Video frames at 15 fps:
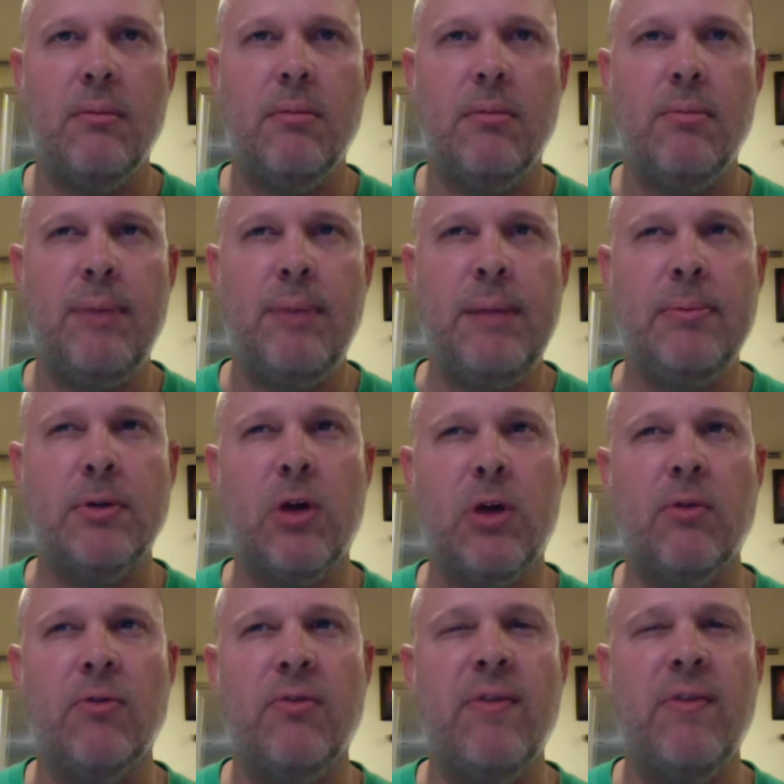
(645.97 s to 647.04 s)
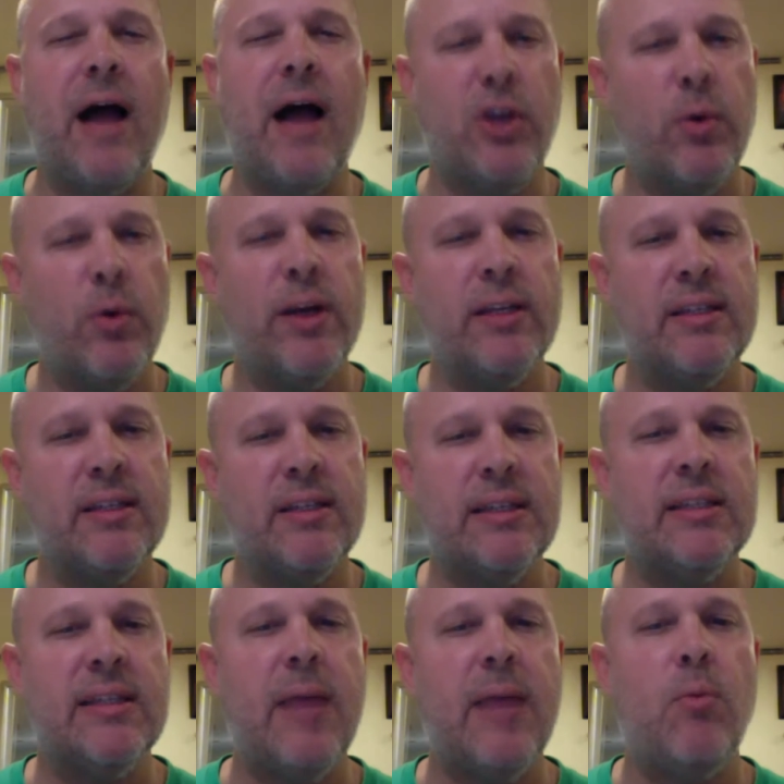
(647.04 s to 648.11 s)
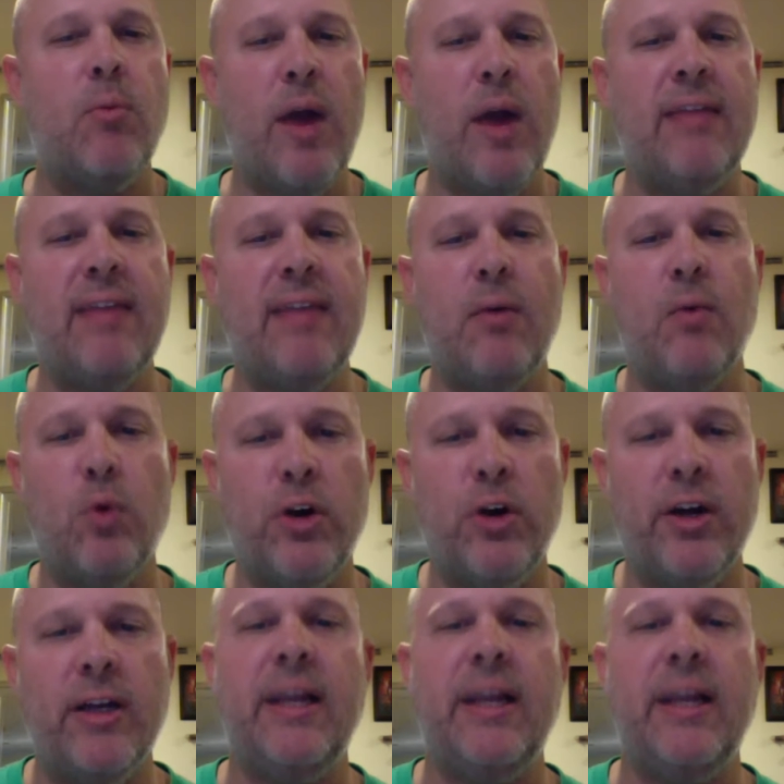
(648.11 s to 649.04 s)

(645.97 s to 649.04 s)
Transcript: people don't value us the same way they would